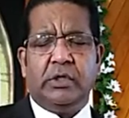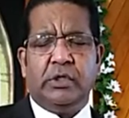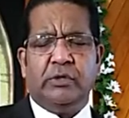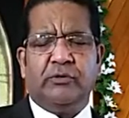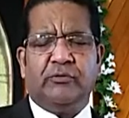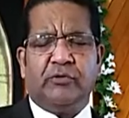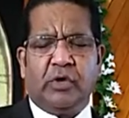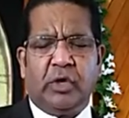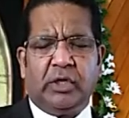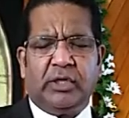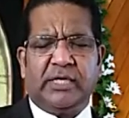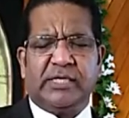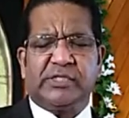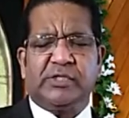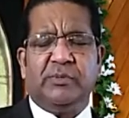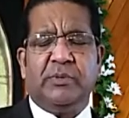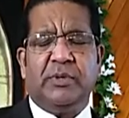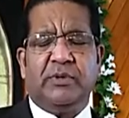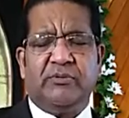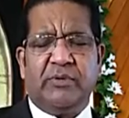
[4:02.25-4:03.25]
You've called us
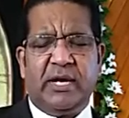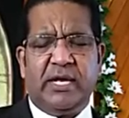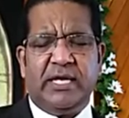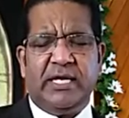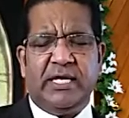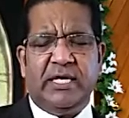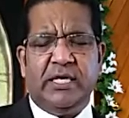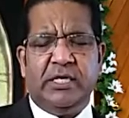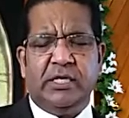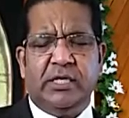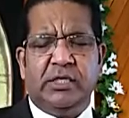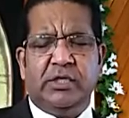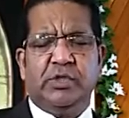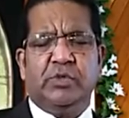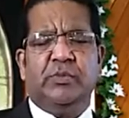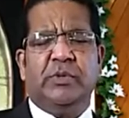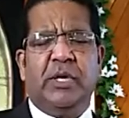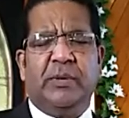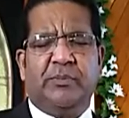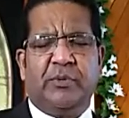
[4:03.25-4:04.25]
to be ready,
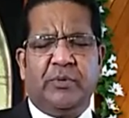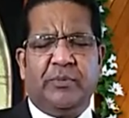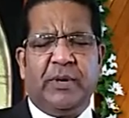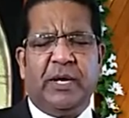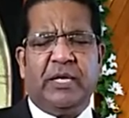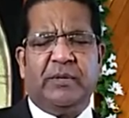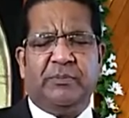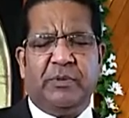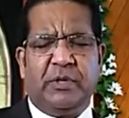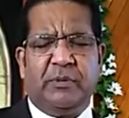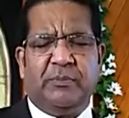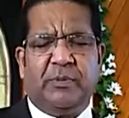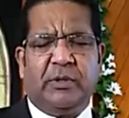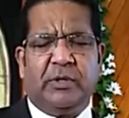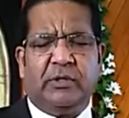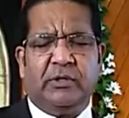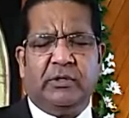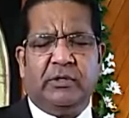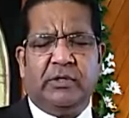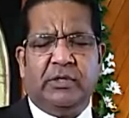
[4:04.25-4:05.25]
to be a prepared
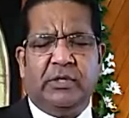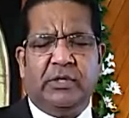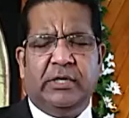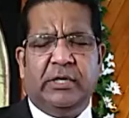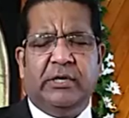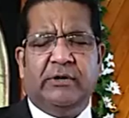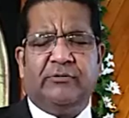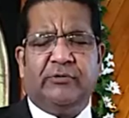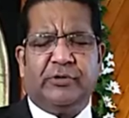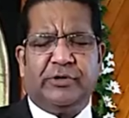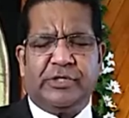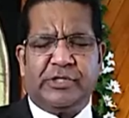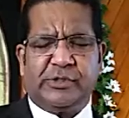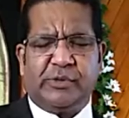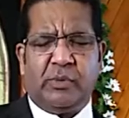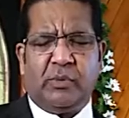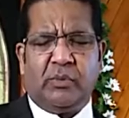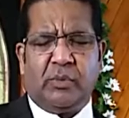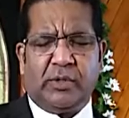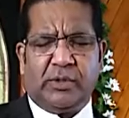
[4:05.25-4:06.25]
people. For
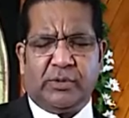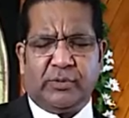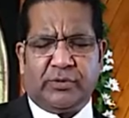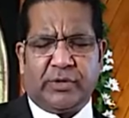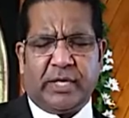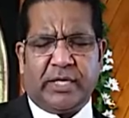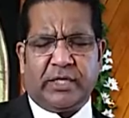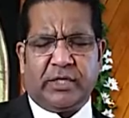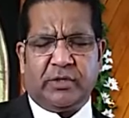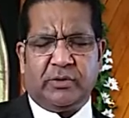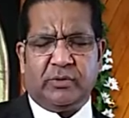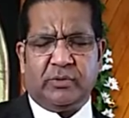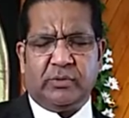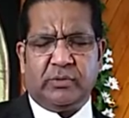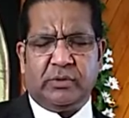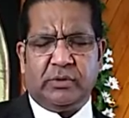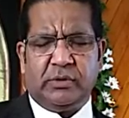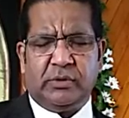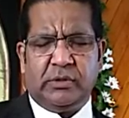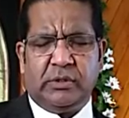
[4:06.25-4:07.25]
this we want to thank you.
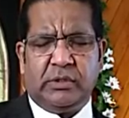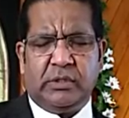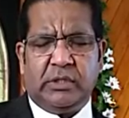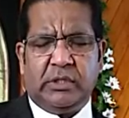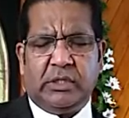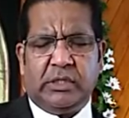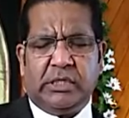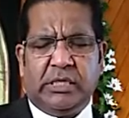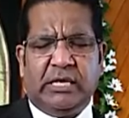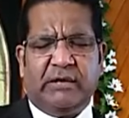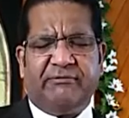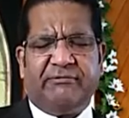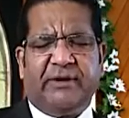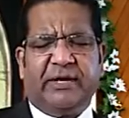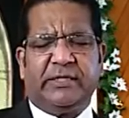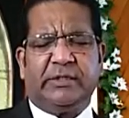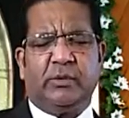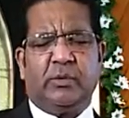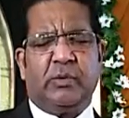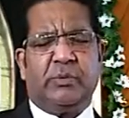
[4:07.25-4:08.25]
Now,
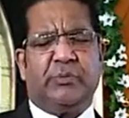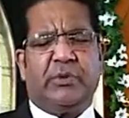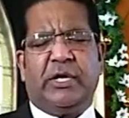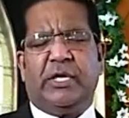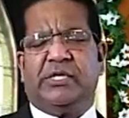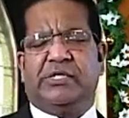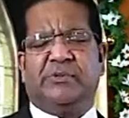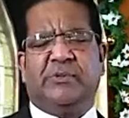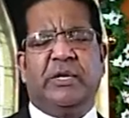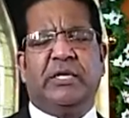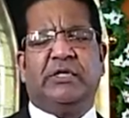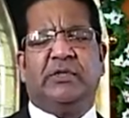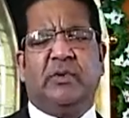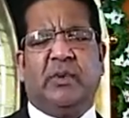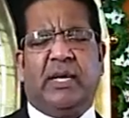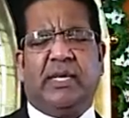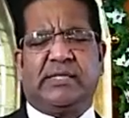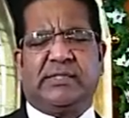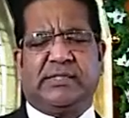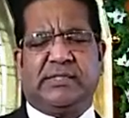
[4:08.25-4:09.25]
Father, we pray, speak
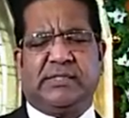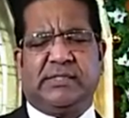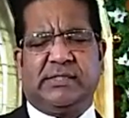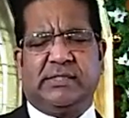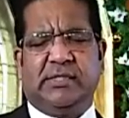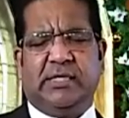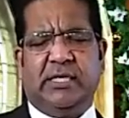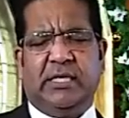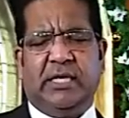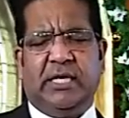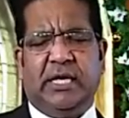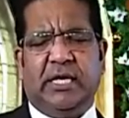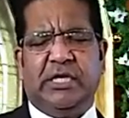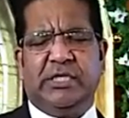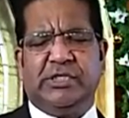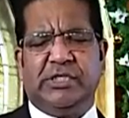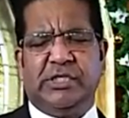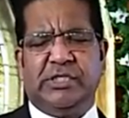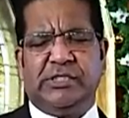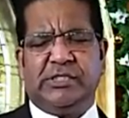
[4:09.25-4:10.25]
to us.
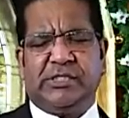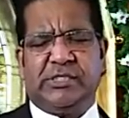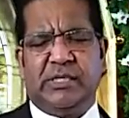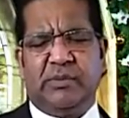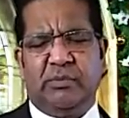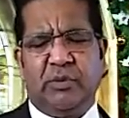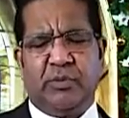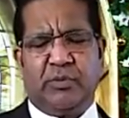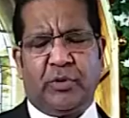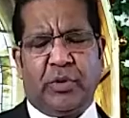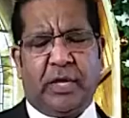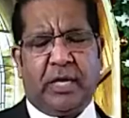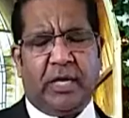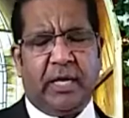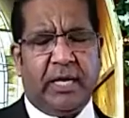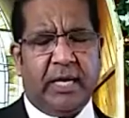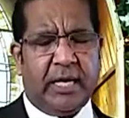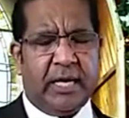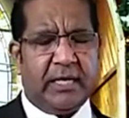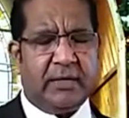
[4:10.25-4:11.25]
In Jesus' name we pray.
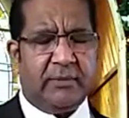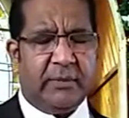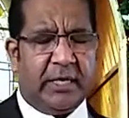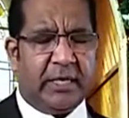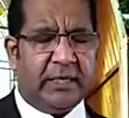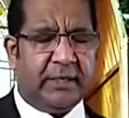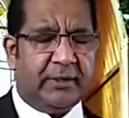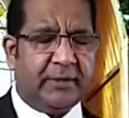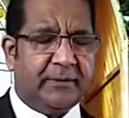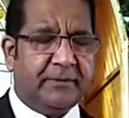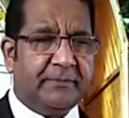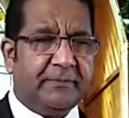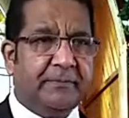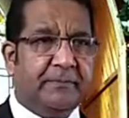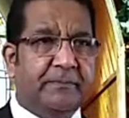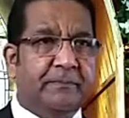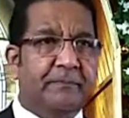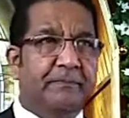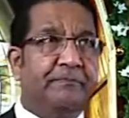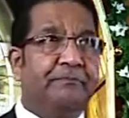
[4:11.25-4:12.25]

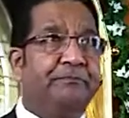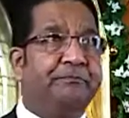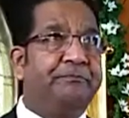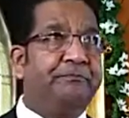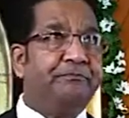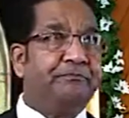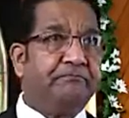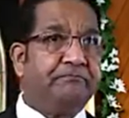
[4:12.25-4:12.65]
Amen.